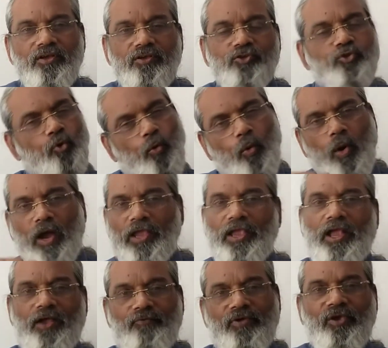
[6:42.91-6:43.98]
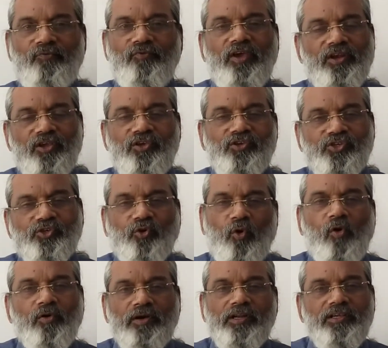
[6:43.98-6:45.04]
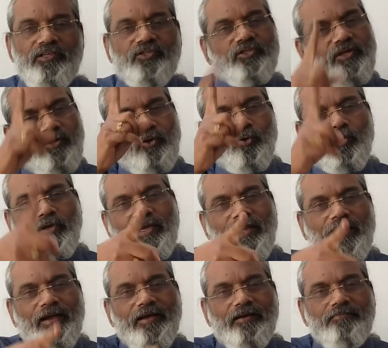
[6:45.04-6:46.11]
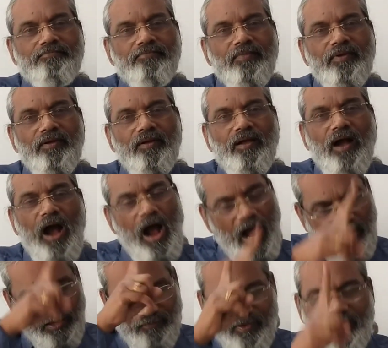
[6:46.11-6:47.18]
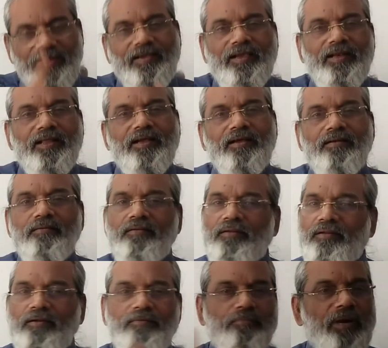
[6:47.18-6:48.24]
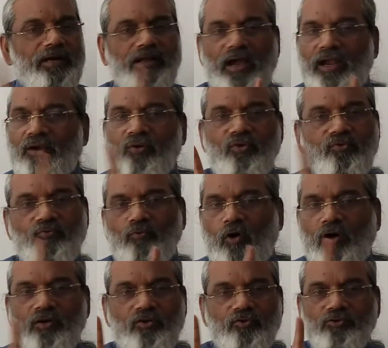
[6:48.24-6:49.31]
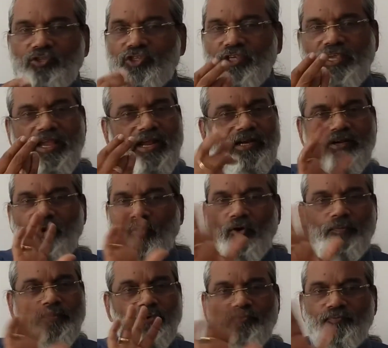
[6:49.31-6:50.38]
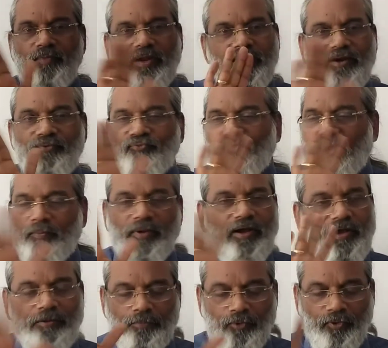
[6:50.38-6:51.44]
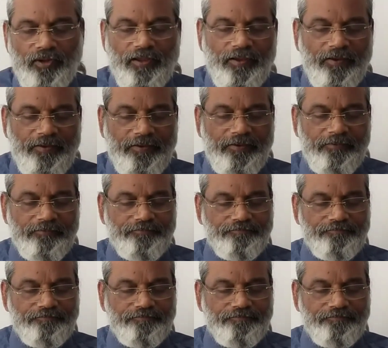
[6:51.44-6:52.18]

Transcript: So I have a very strong reason to kill her. I will kill her, but I don't want to see a drop of blood from her body.